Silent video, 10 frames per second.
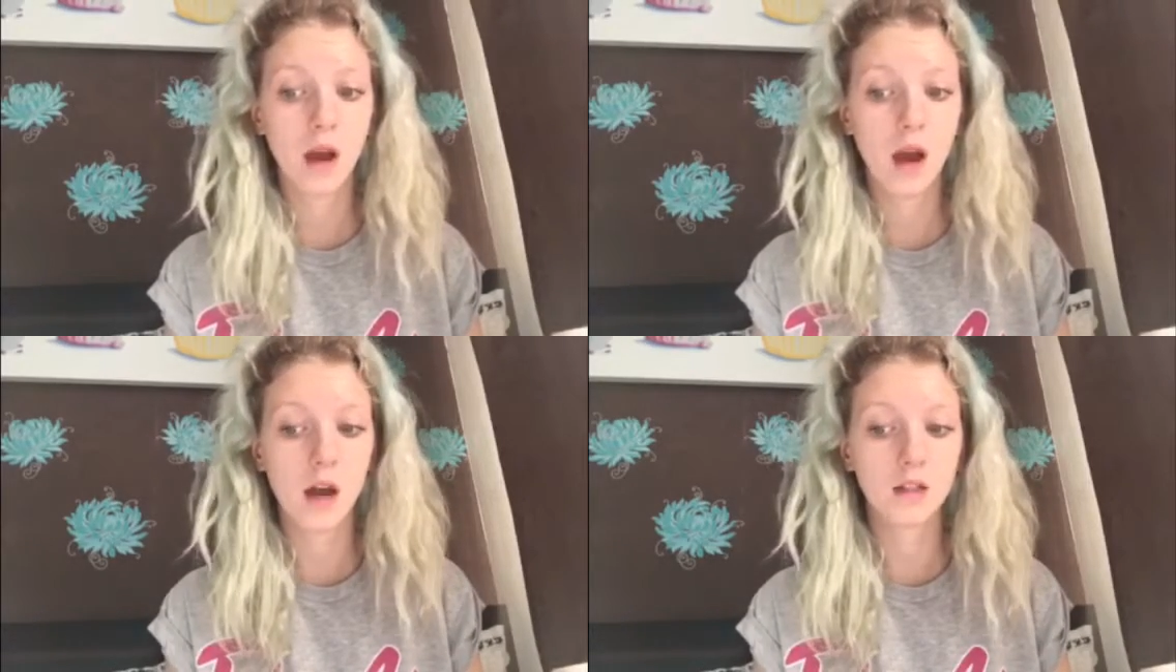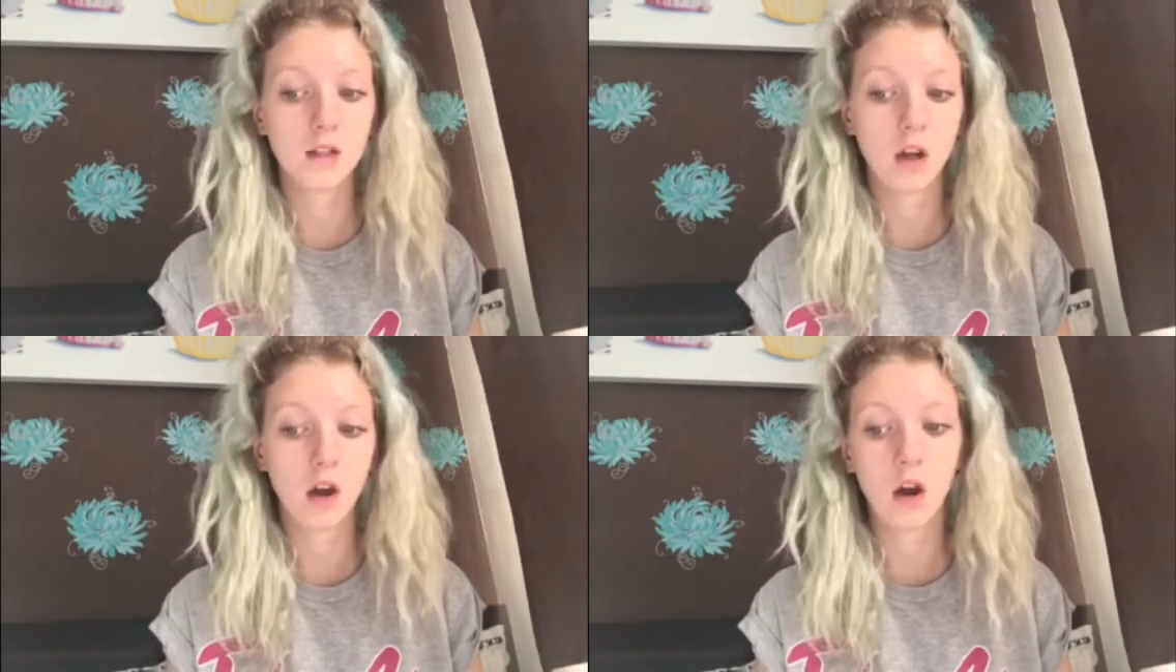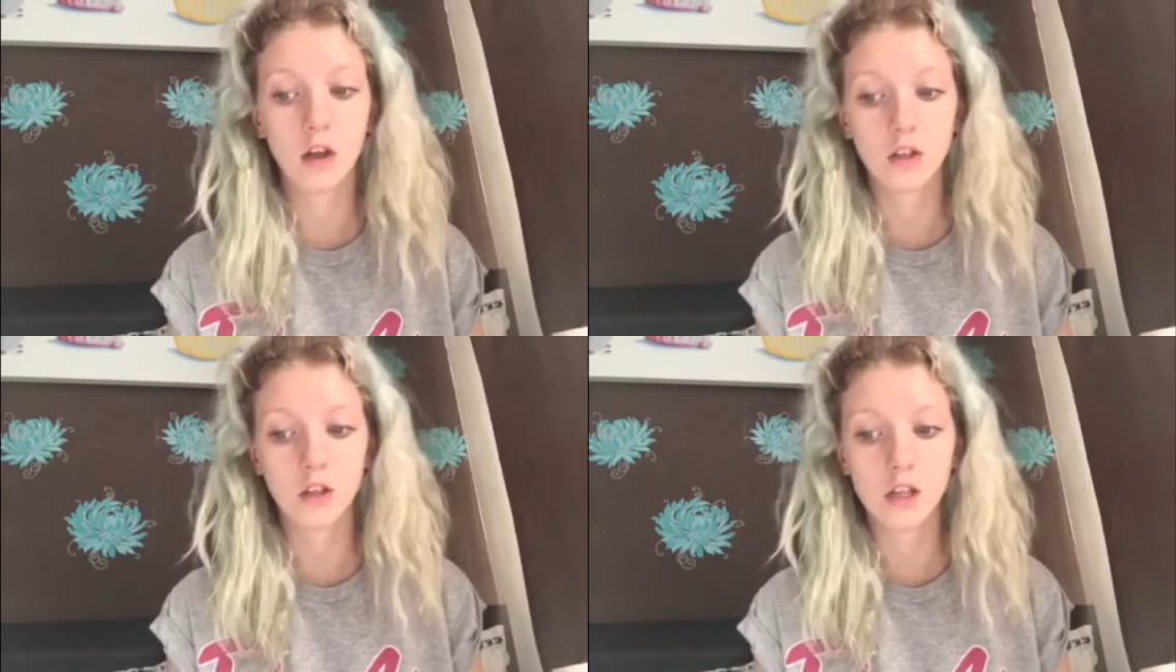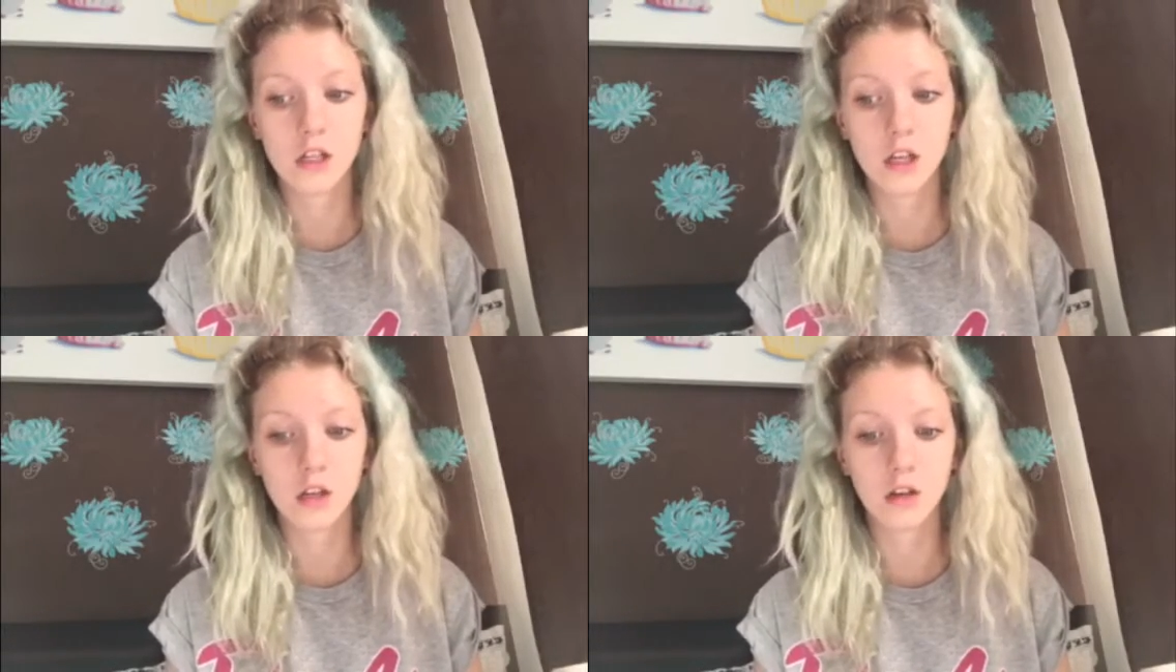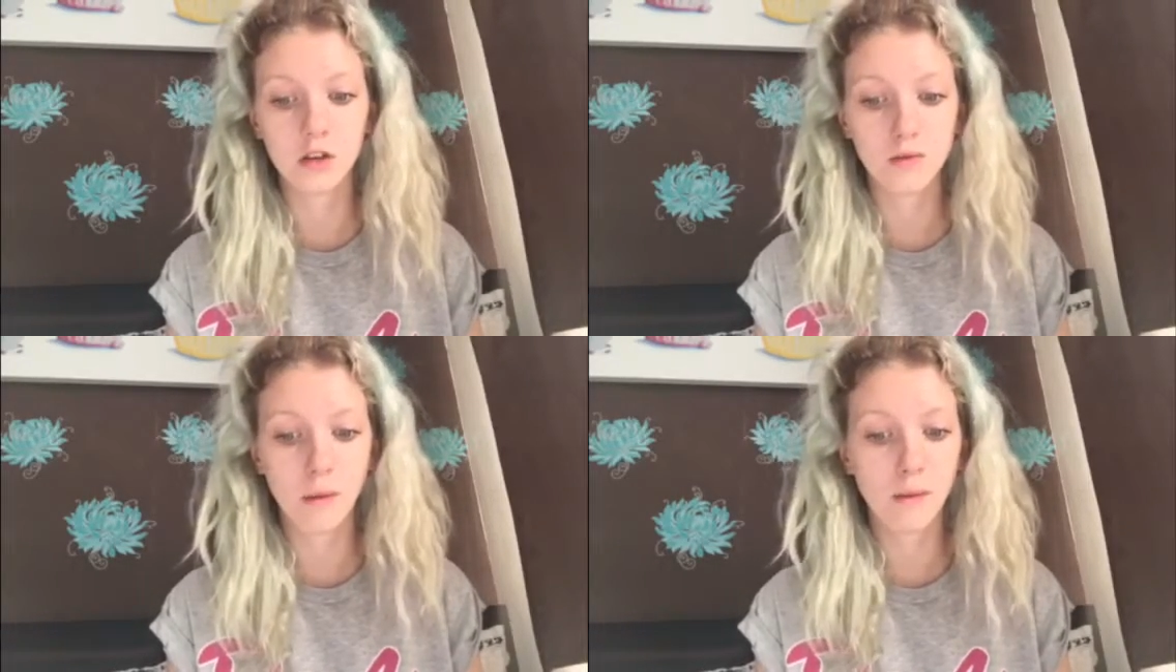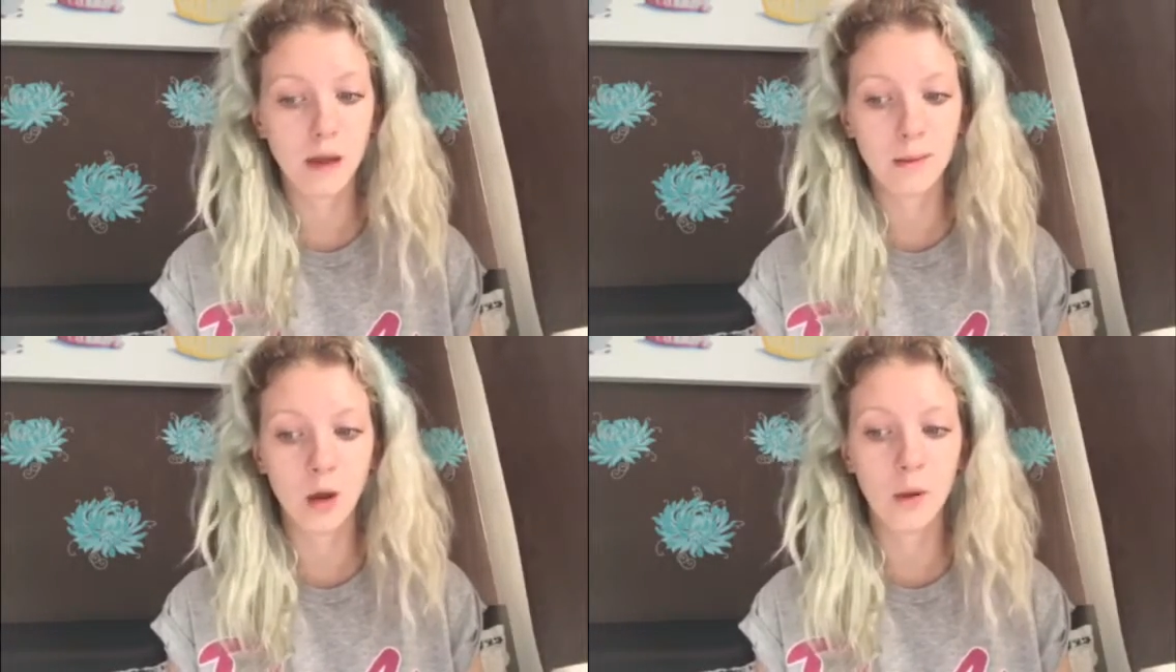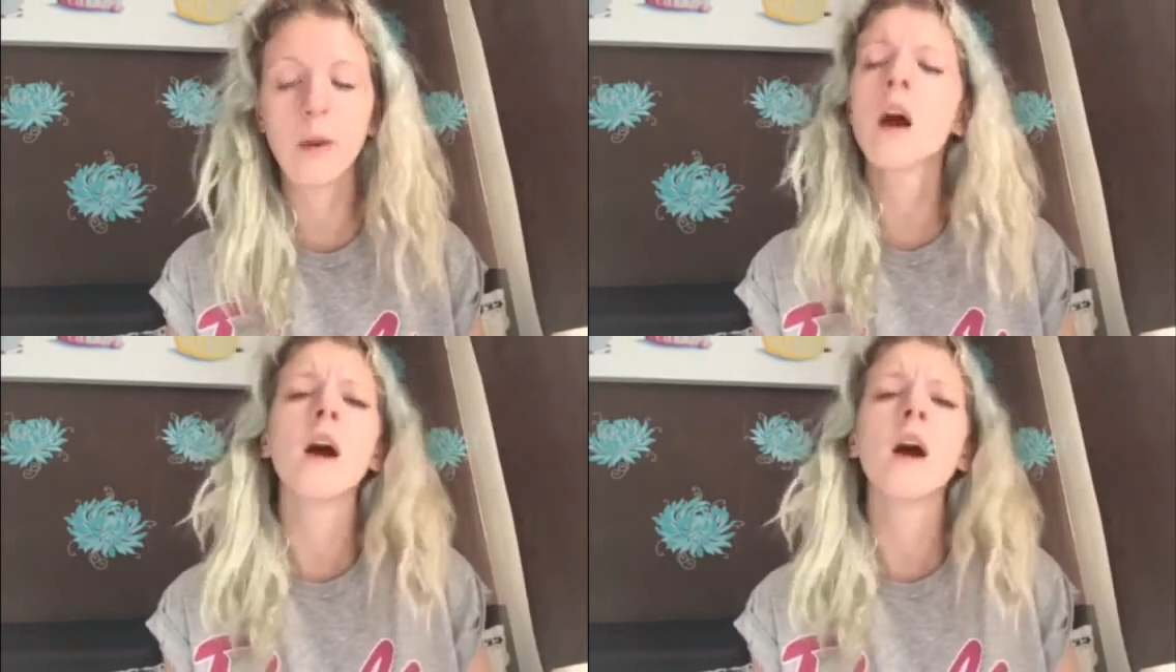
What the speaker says: and I couldn't continue because my mum came home,